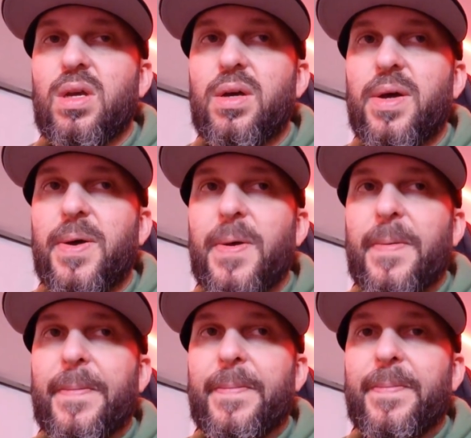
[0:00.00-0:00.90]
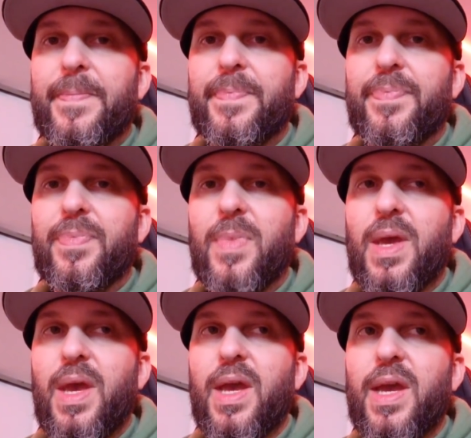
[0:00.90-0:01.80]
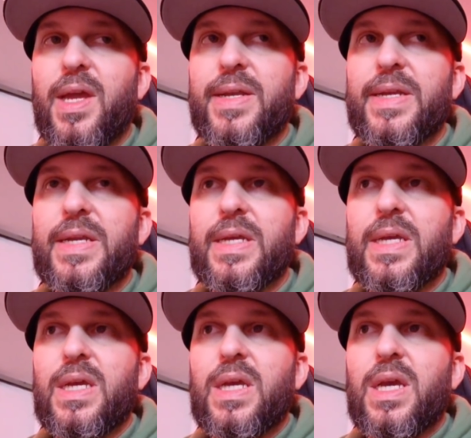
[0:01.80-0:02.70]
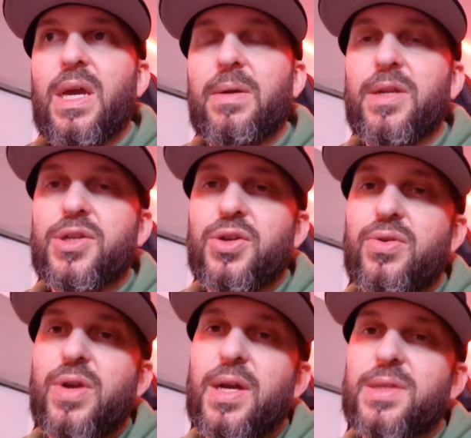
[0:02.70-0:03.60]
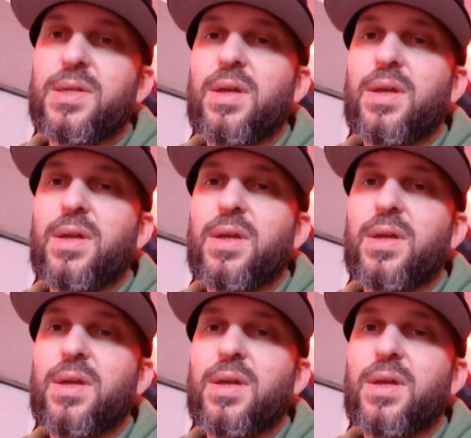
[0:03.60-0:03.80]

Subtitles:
And I'm going to show you guys